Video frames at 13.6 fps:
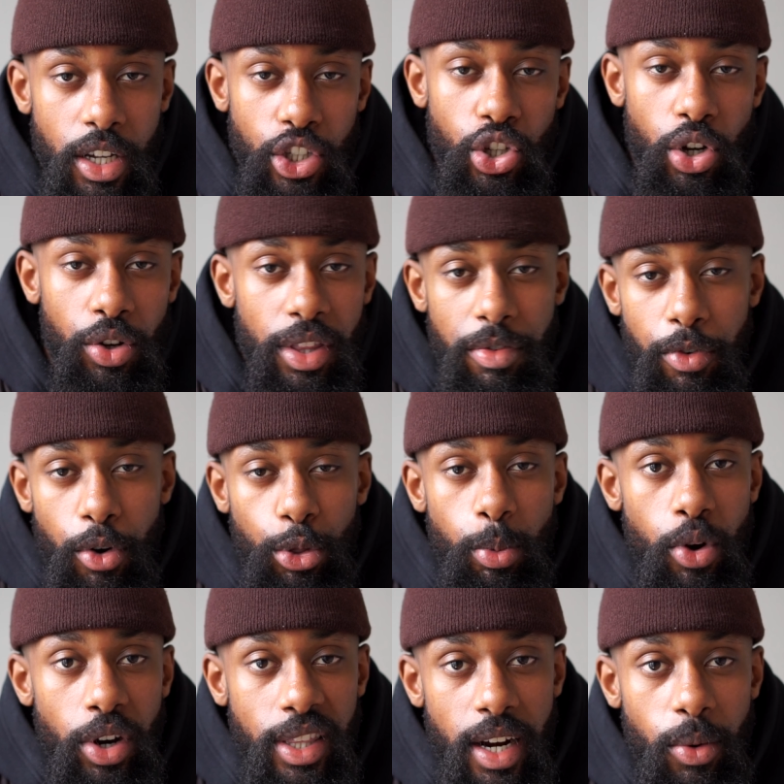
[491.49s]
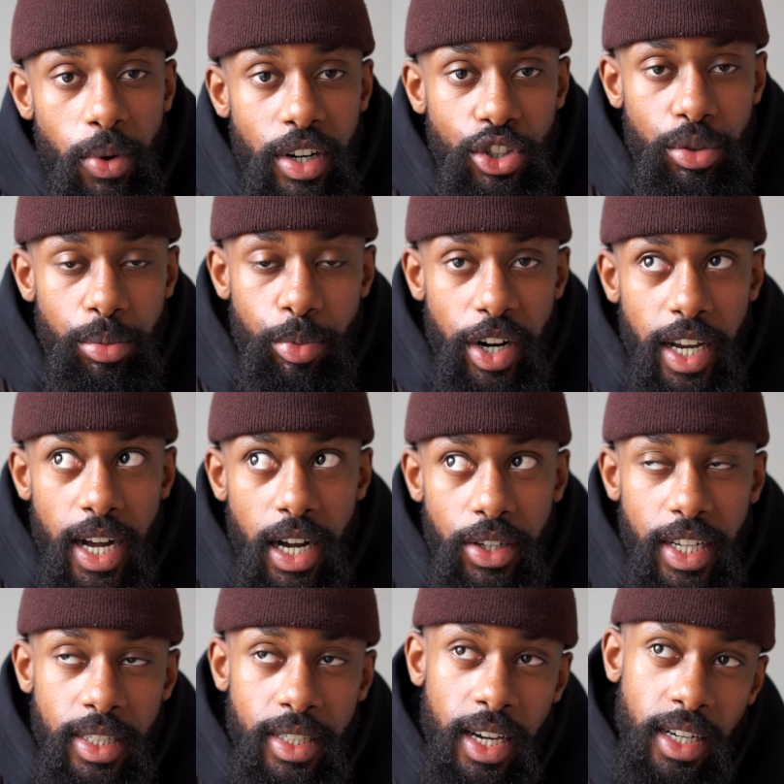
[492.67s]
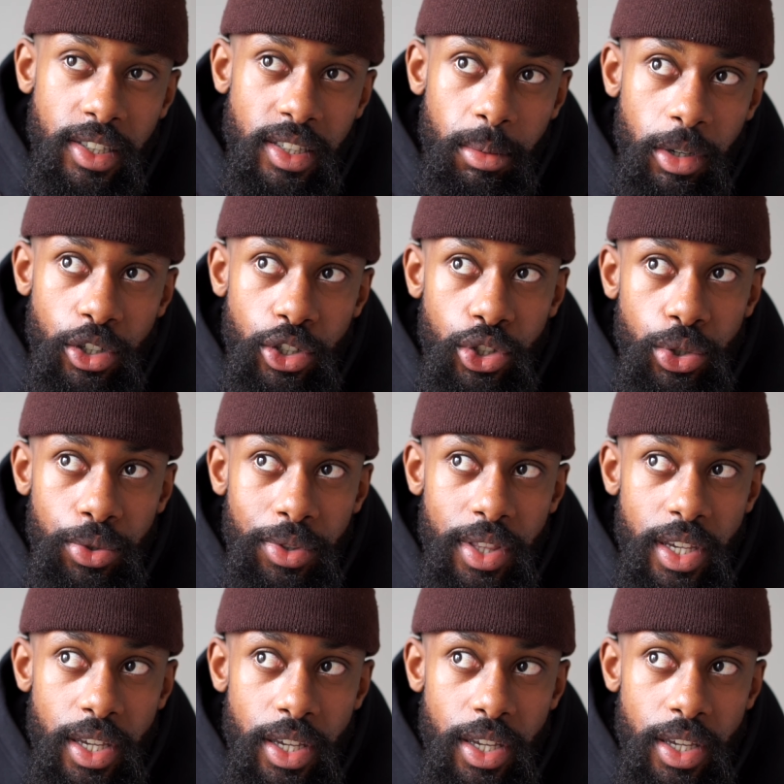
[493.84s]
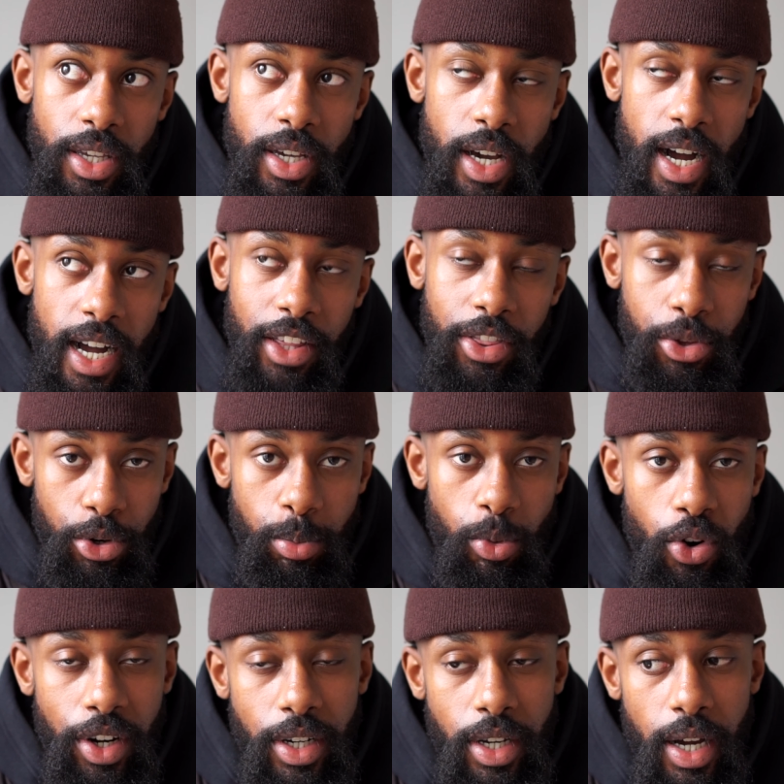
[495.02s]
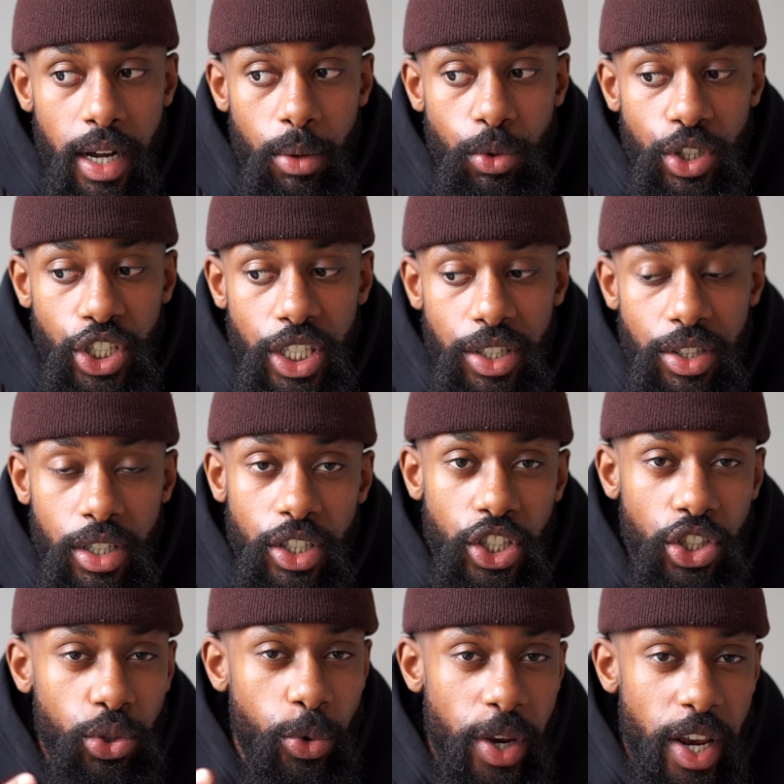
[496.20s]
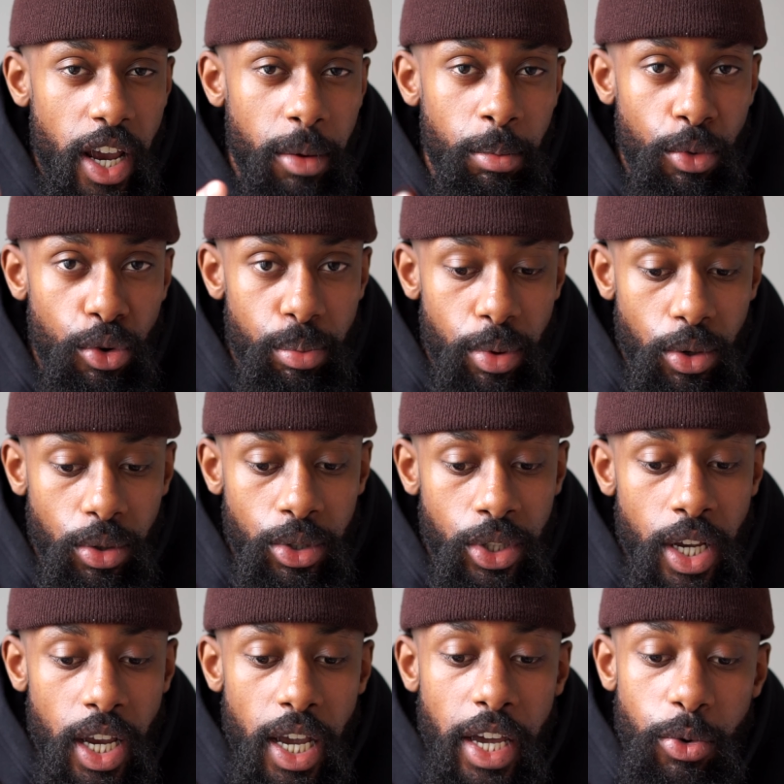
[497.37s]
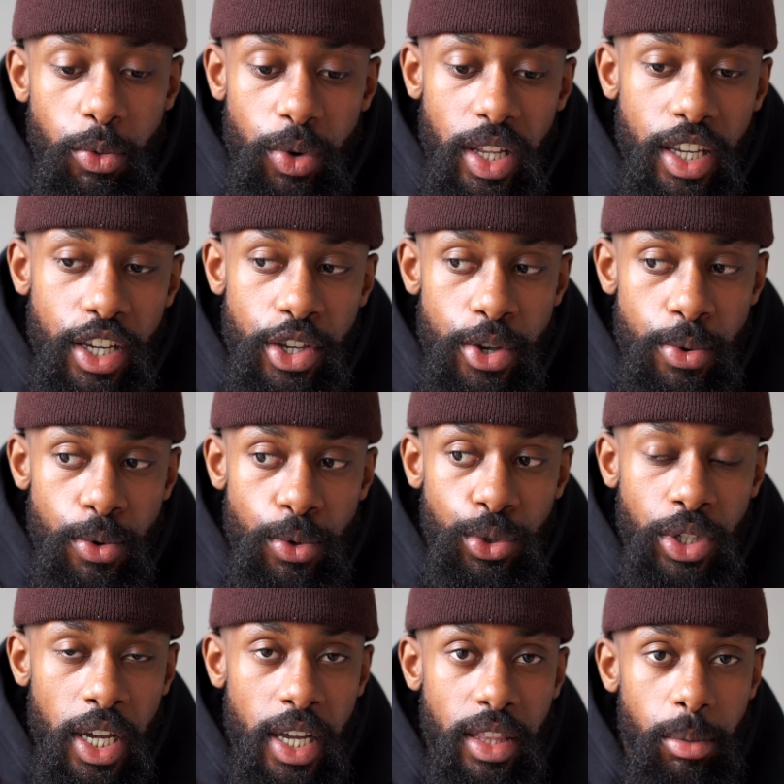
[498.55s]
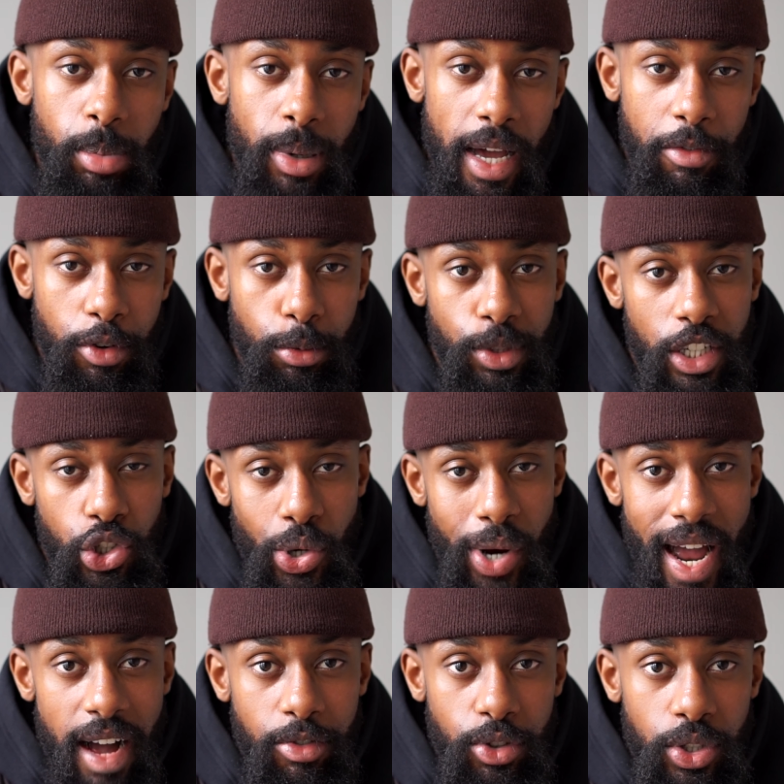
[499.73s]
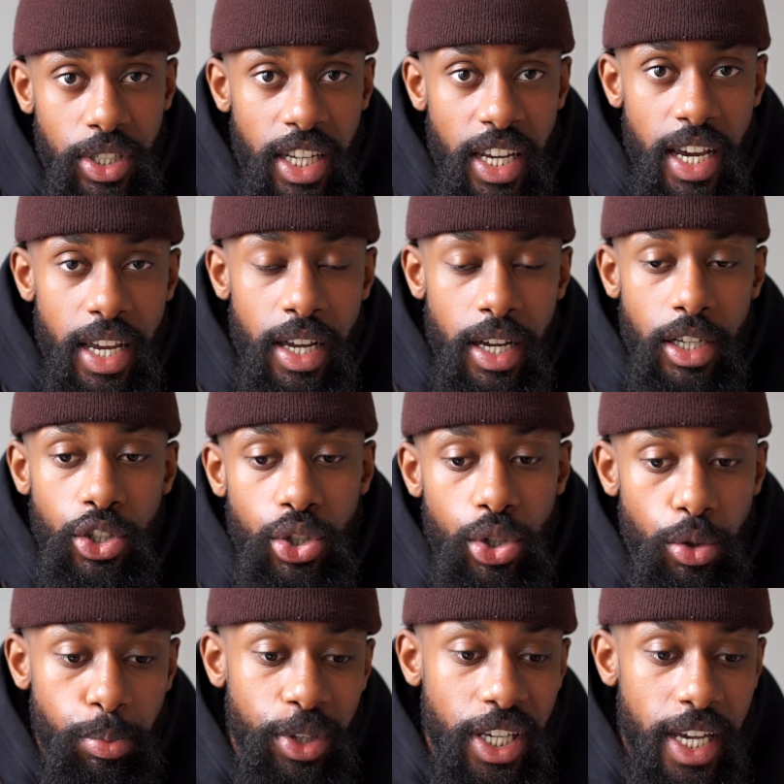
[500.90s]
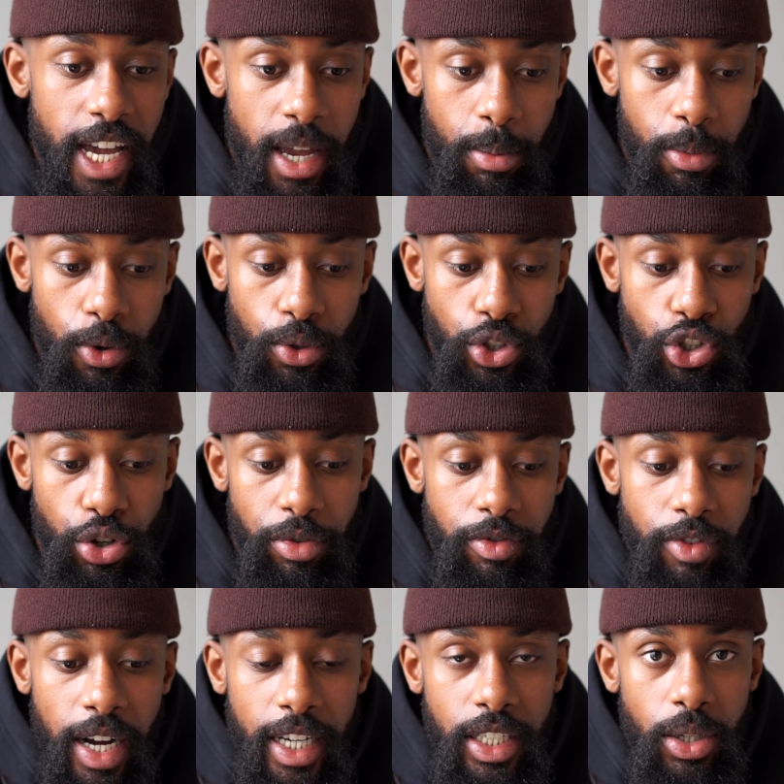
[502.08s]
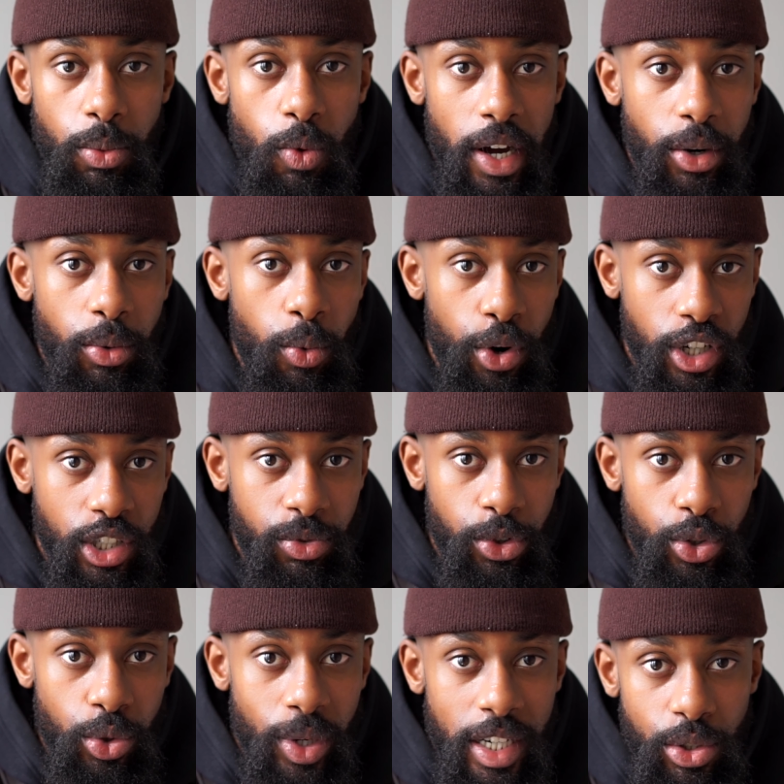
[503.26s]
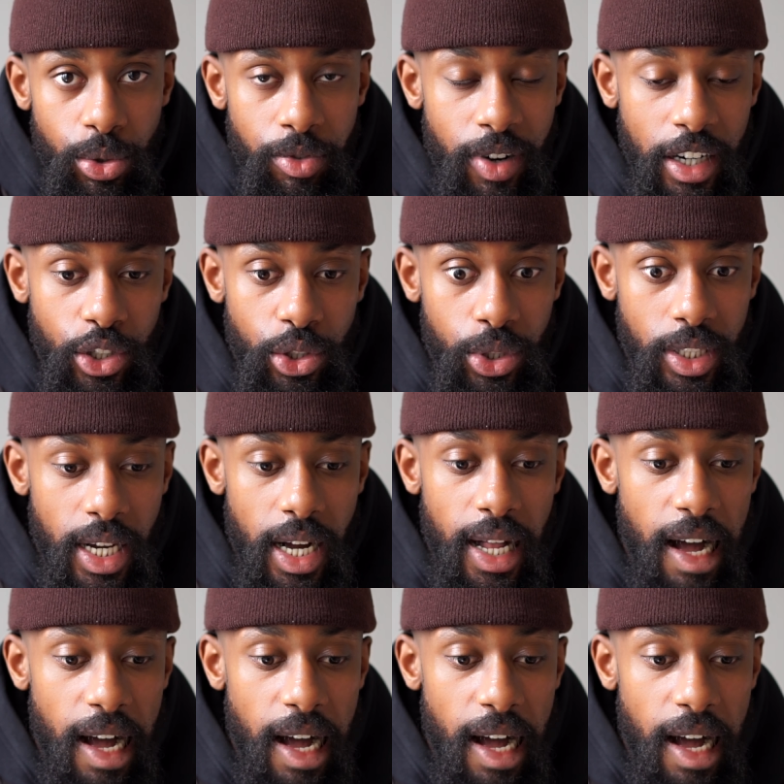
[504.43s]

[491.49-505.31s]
So on the fourth point that I wanted to bring out, it's kind of similar to the third point, which is just create mood boards and really use the platforms that you have today to be able to find what works for you and to find your style.